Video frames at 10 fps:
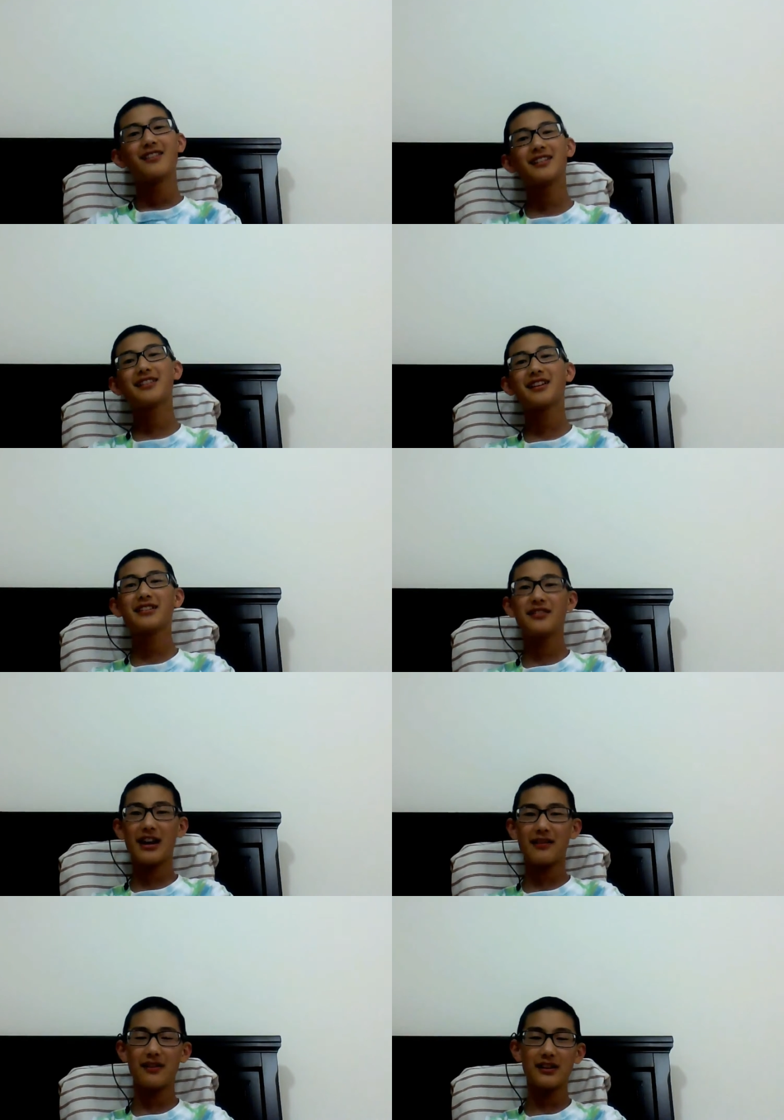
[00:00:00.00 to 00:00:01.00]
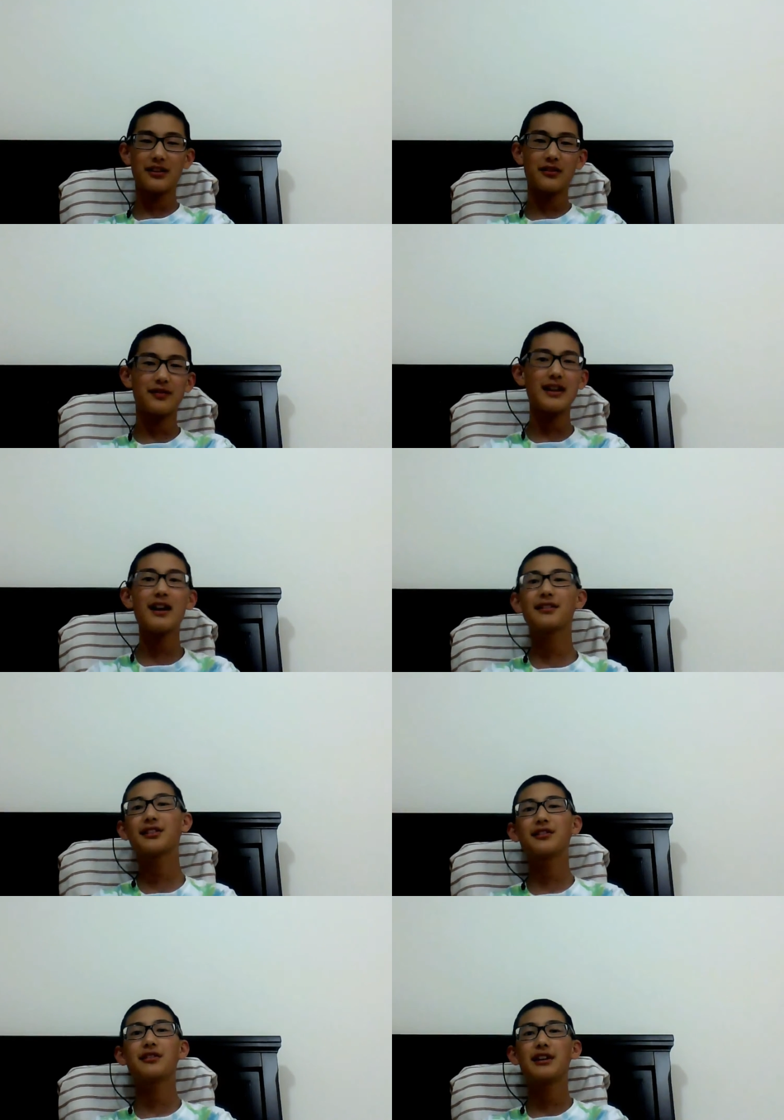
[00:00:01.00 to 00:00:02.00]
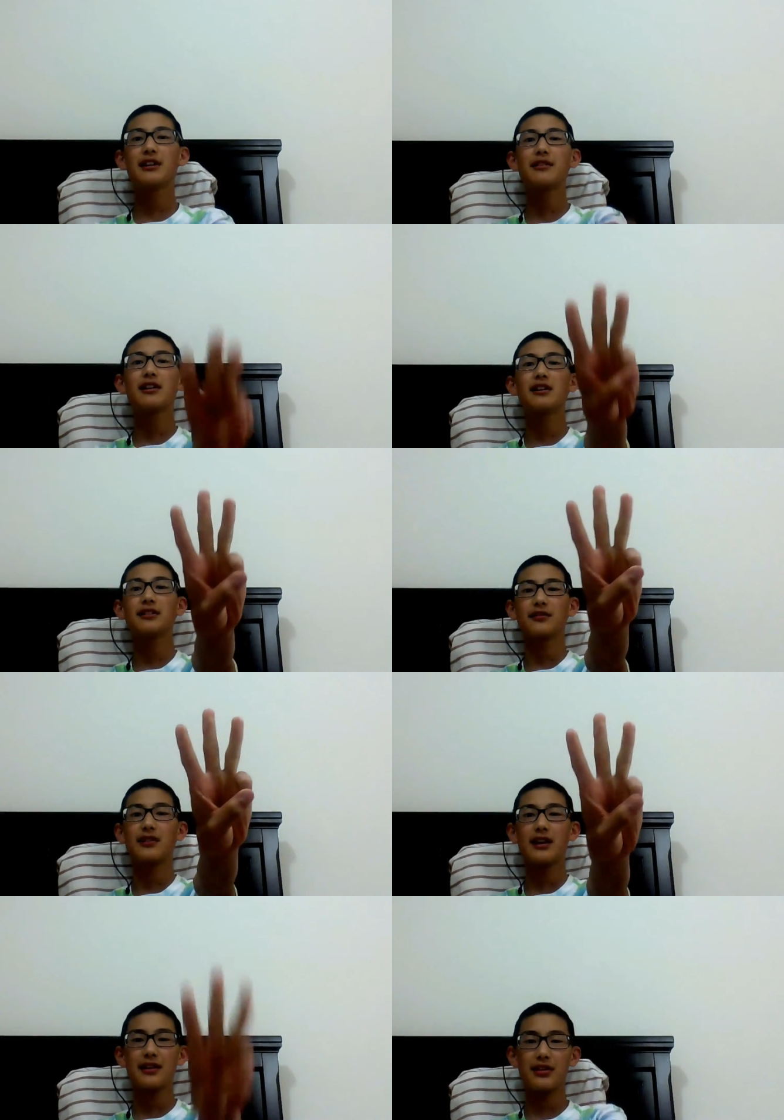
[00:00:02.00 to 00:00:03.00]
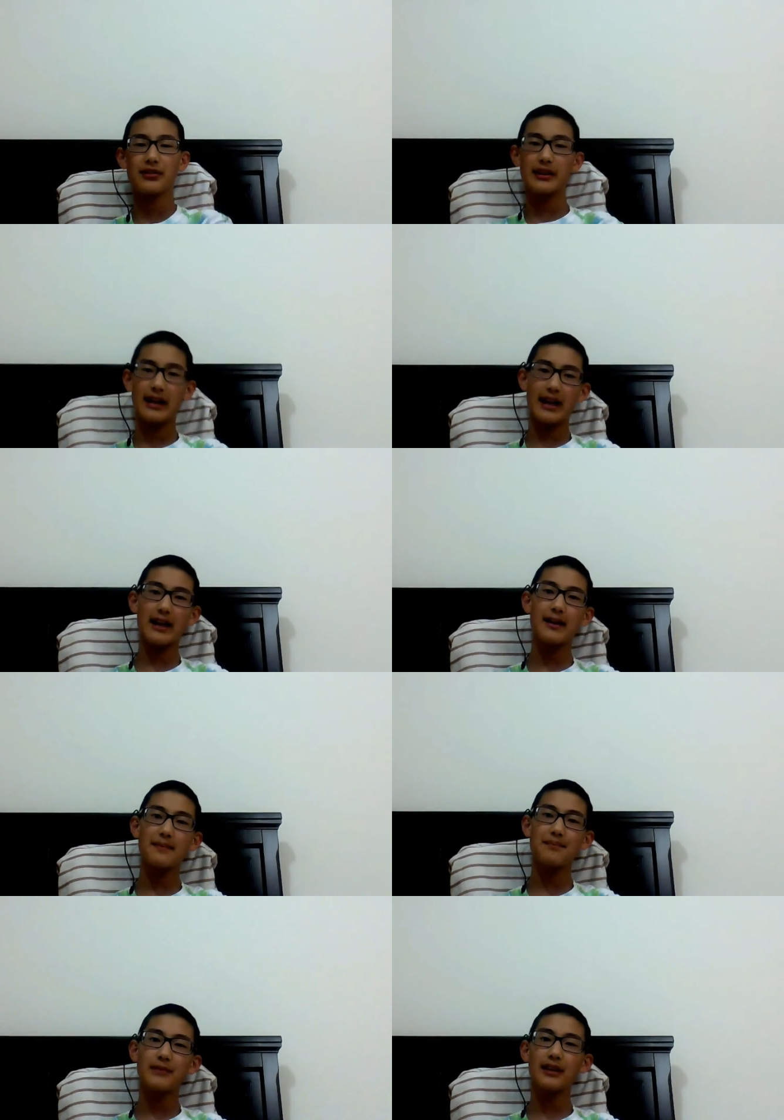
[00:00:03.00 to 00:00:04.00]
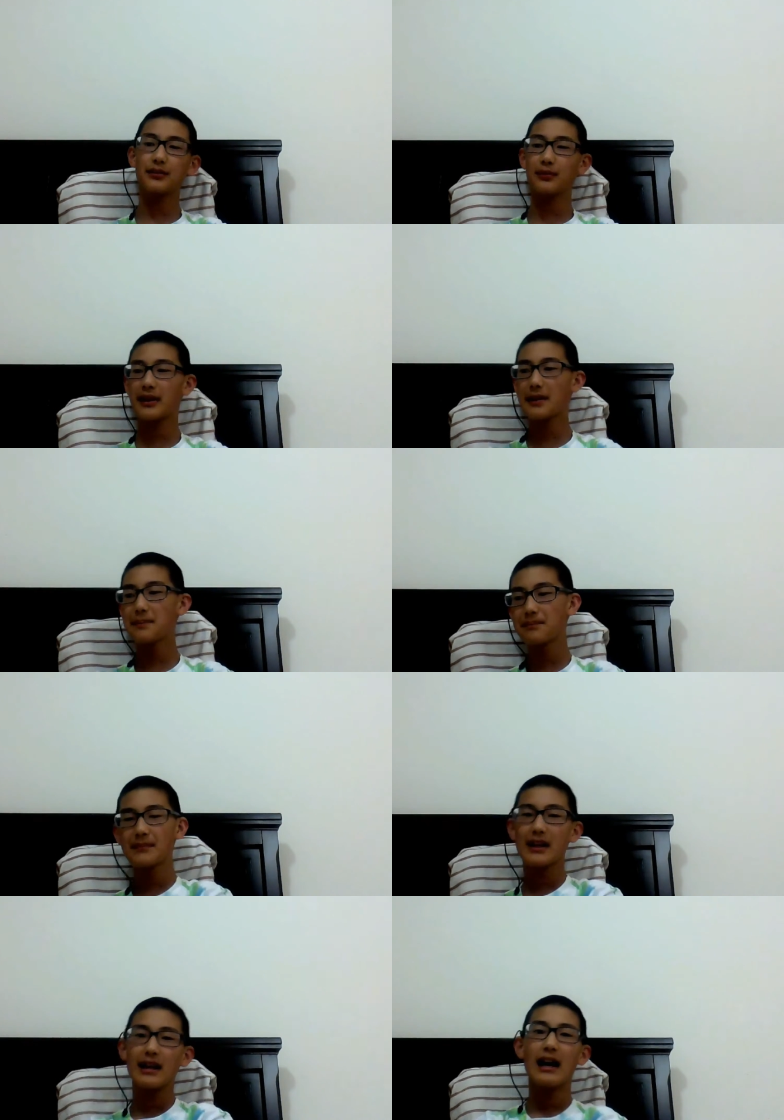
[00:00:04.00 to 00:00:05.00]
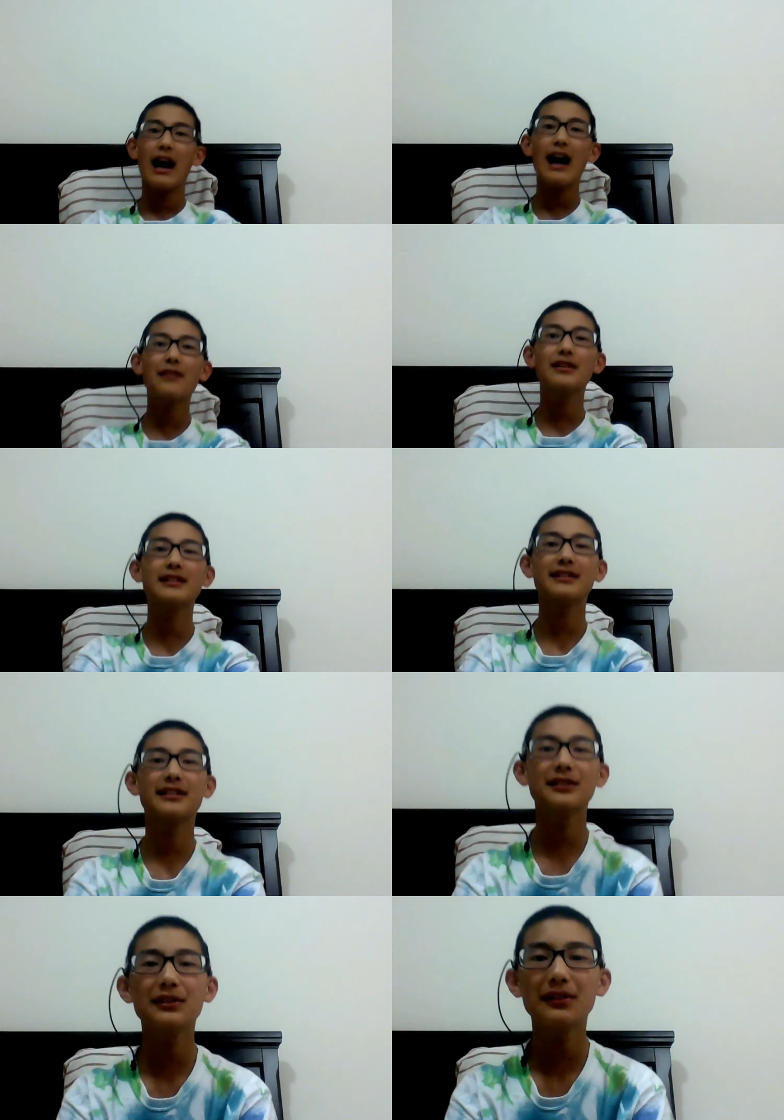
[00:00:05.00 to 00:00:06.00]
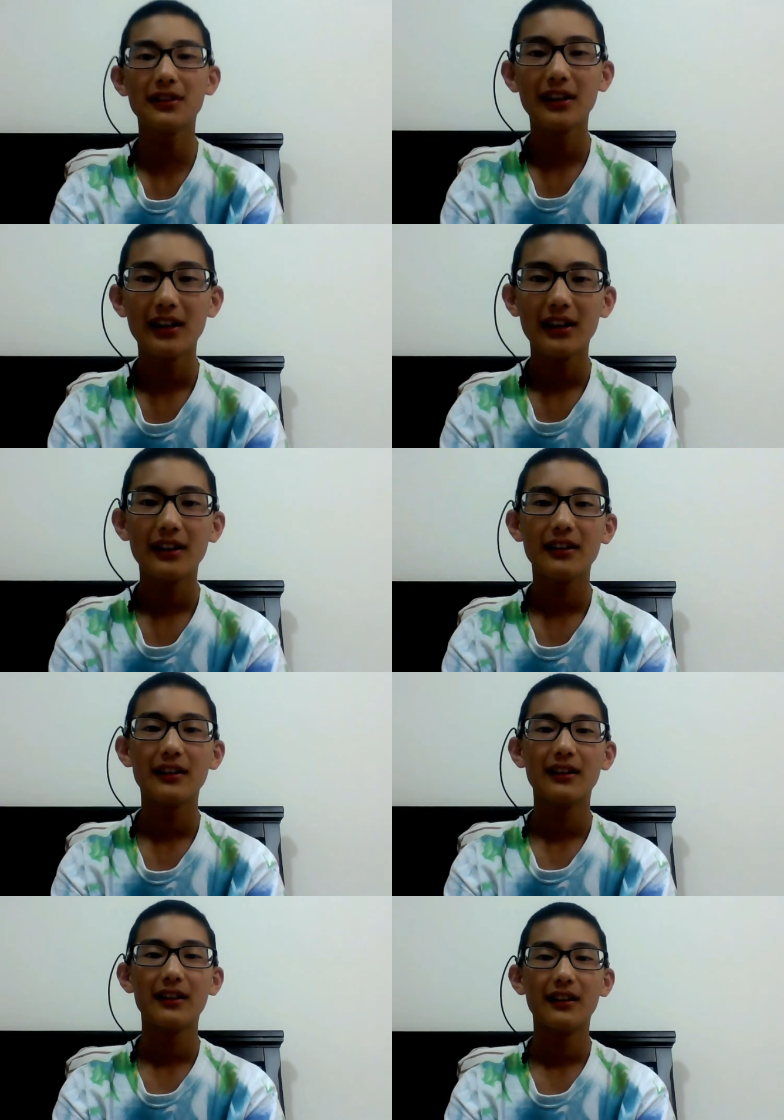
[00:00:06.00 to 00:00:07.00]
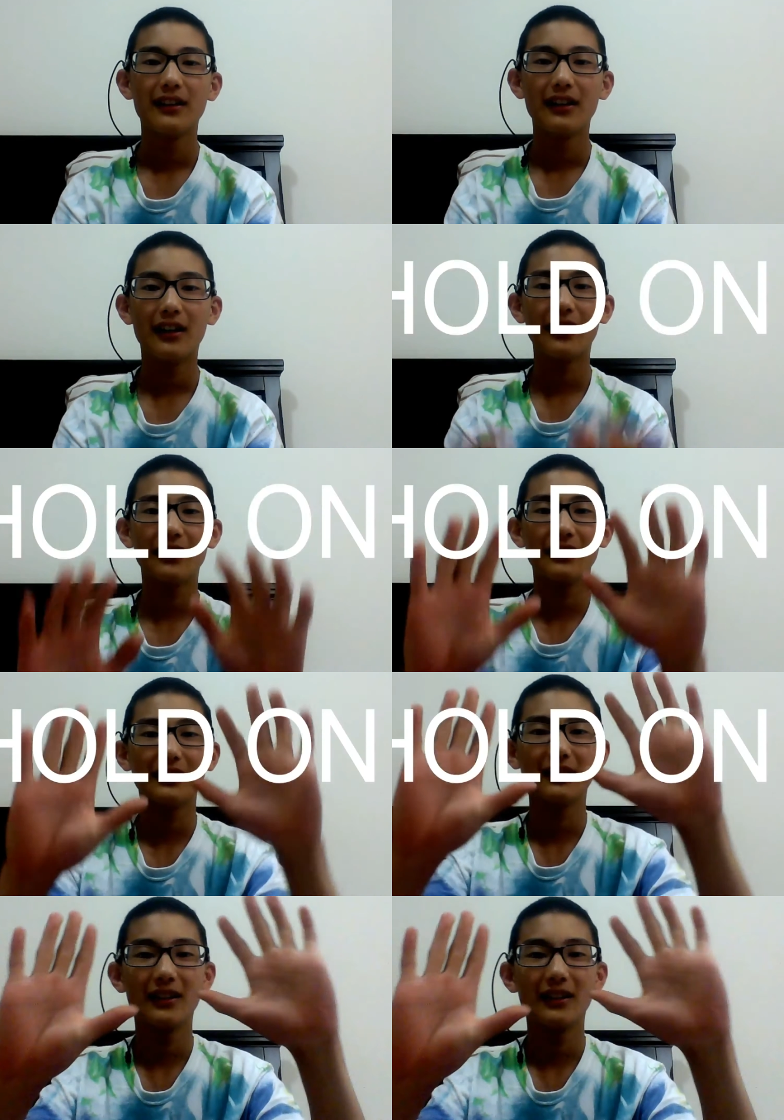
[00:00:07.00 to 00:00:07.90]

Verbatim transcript: we're just gonna leave that one alone for now. So here we on to vlog three, and this weekend I went to uh,